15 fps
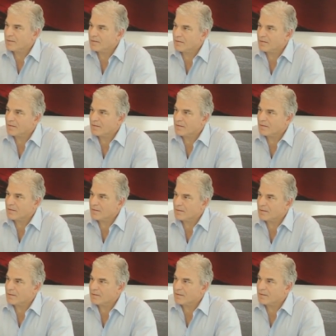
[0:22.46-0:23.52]
so, I
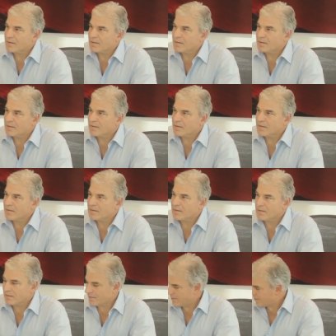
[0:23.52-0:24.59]
grew up in
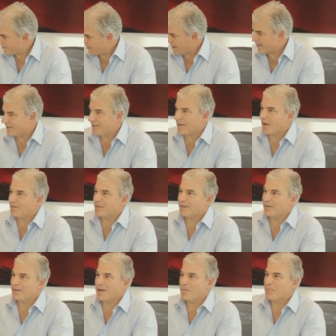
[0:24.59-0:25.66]
Providence, Rhode Island.
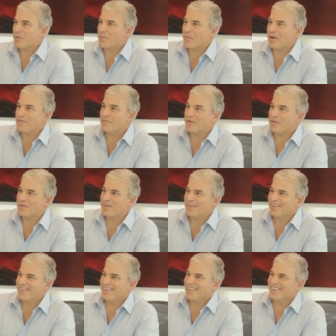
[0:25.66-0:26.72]
Um, I was the
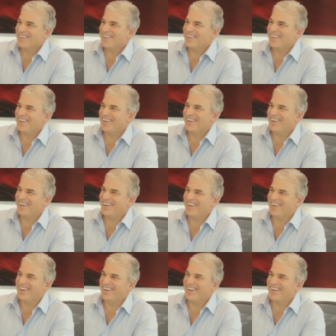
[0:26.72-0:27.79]
son of uh,
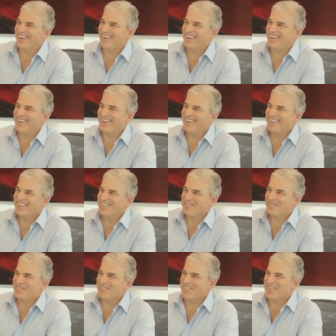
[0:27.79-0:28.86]
immigrant
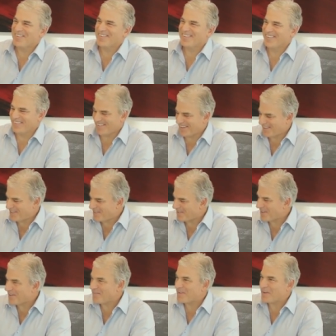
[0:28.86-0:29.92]
Italian parents.
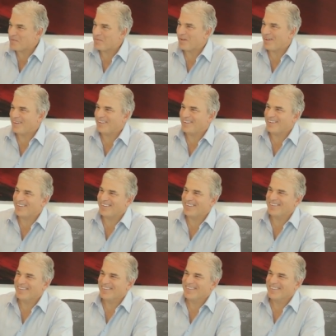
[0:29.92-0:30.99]
They,
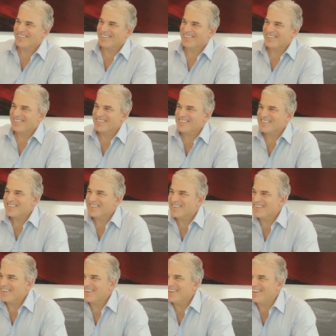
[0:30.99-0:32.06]
um, one was a
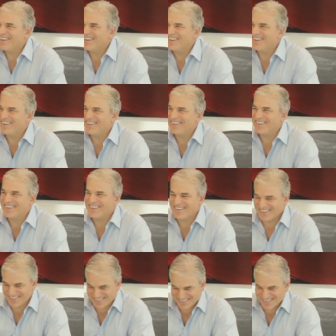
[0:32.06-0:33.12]
seamstress,
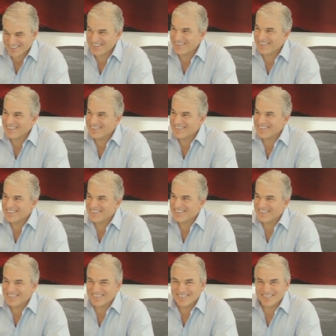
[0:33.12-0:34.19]
and one was a
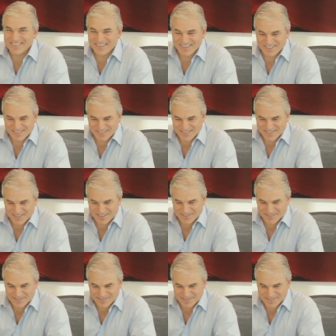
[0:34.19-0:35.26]
factory
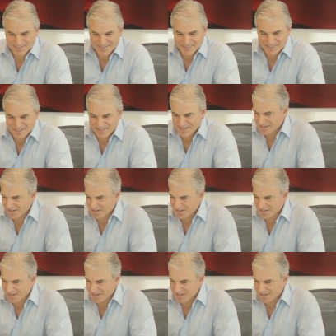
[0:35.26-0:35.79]
worker. I